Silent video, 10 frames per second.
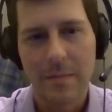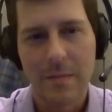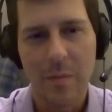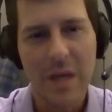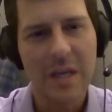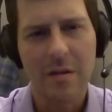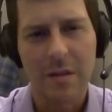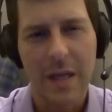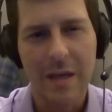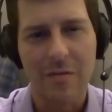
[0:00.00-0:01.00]
you make it your
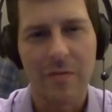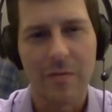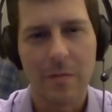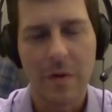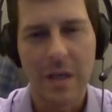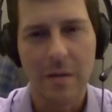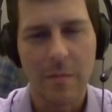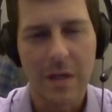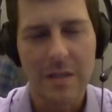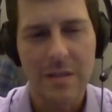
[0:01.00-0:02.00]
life
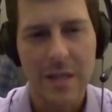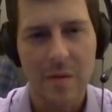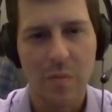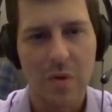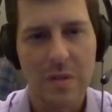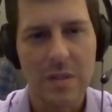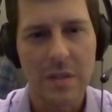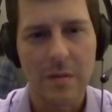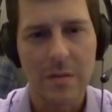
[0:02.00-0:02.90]
when it's that important to you.